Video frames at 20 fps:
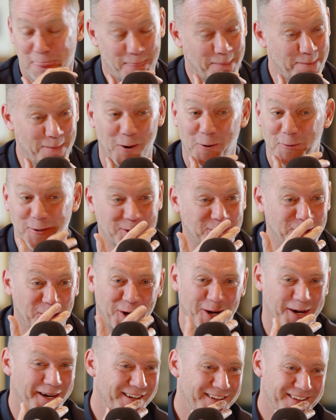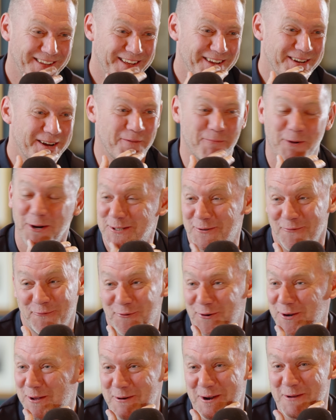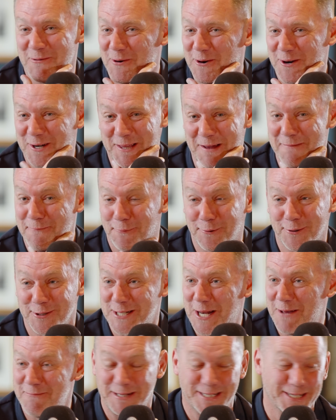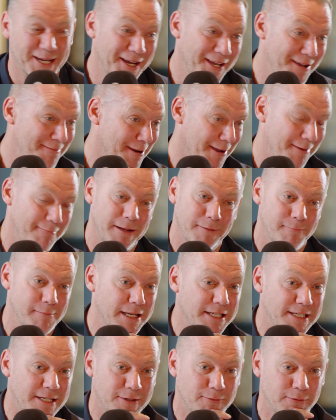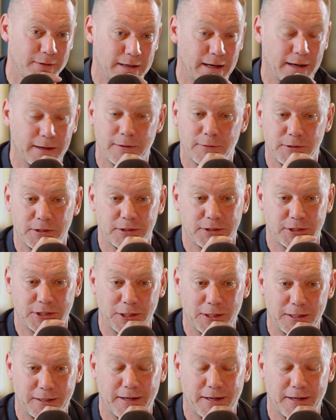No, it's not. It wasn't funny when I walked in for us. Let me tell you, mate. My missus, she'd